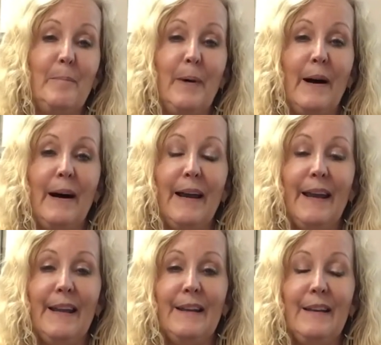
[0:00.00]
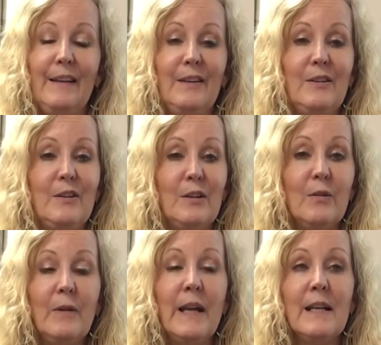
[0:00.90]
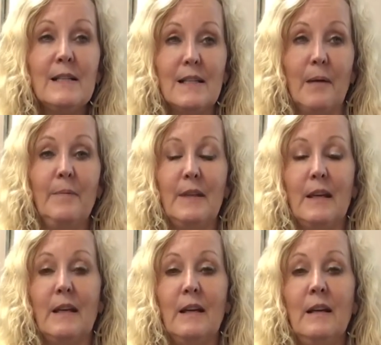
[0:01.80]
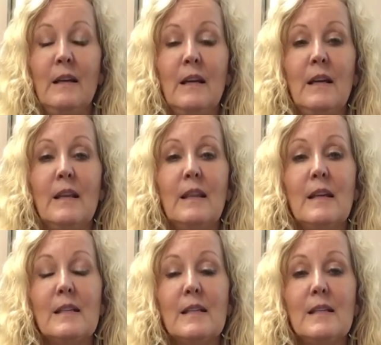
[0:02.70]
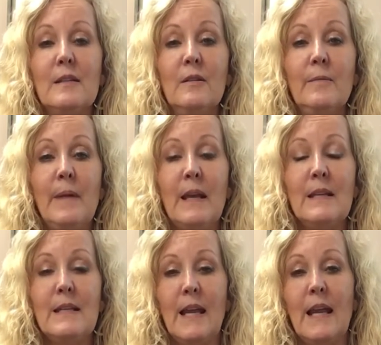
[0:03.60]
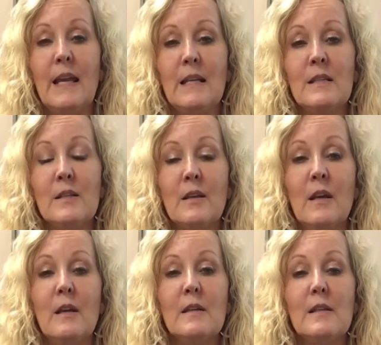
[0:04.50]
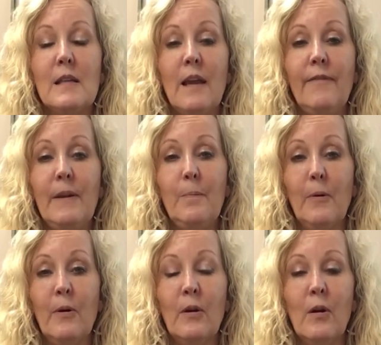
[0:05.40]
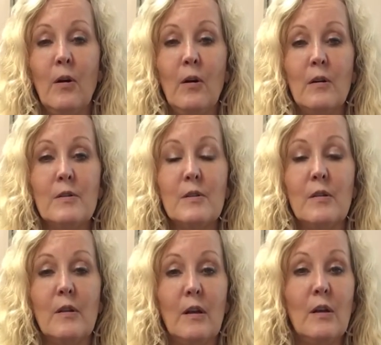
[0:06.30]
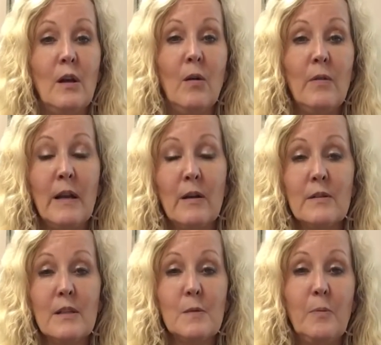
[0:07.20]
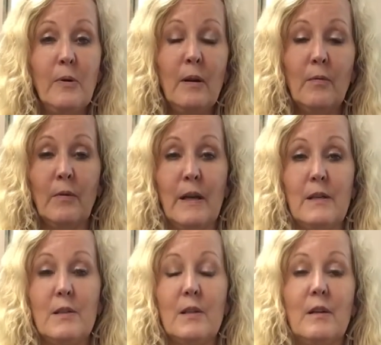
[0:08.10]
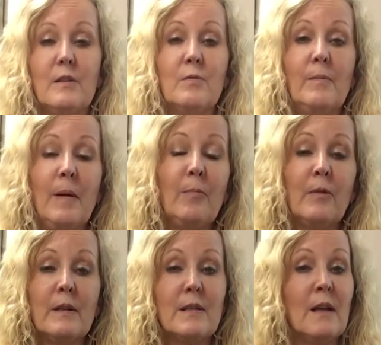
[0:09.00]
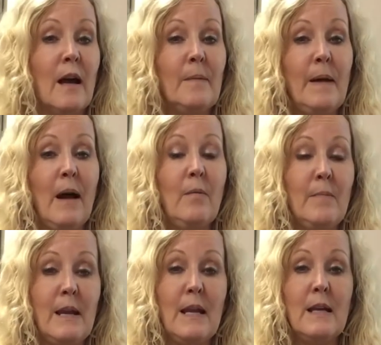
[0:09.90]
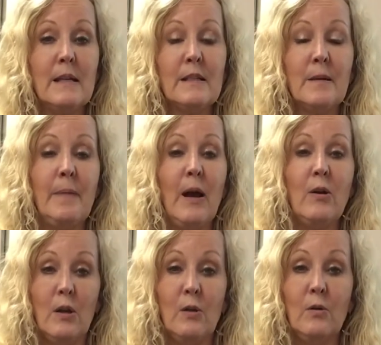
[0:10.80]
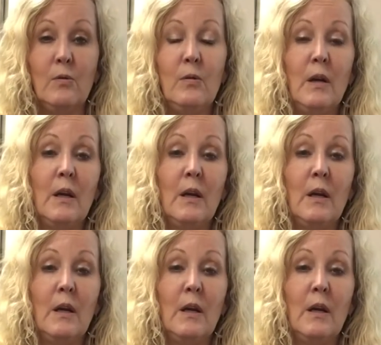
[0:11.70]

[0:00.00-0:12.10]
by doing something that still maintains safety protocols so that no one else is put at risk because remember it's not about me it's about you